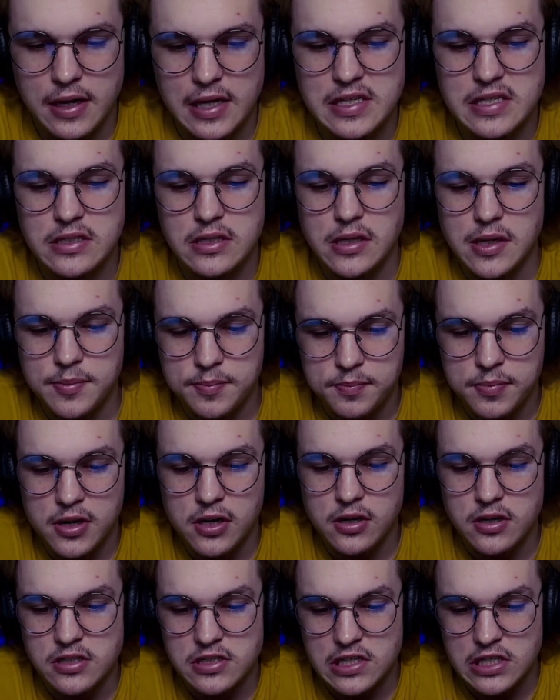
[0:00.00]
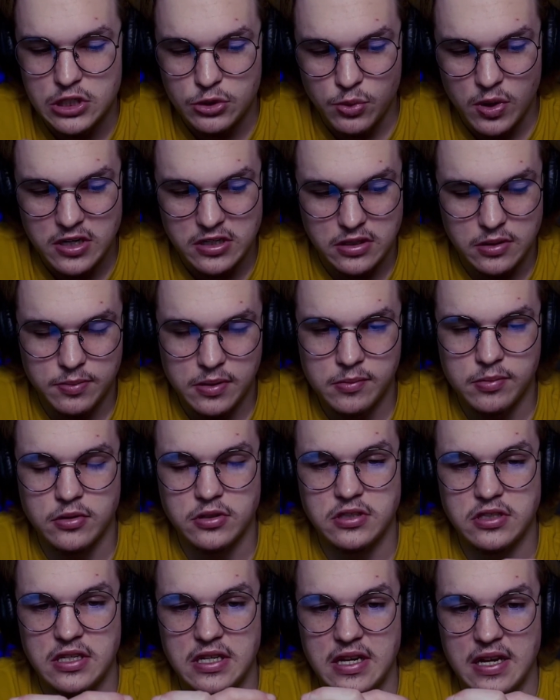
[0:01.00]
this is a bigger situation than people
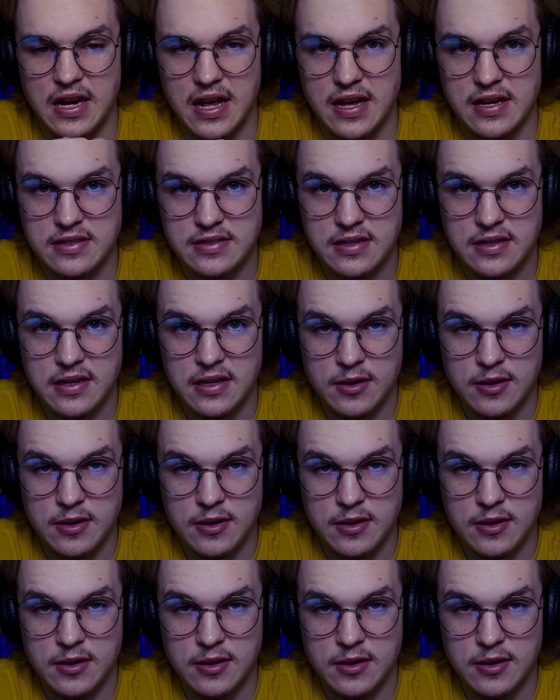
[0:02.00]
see it as.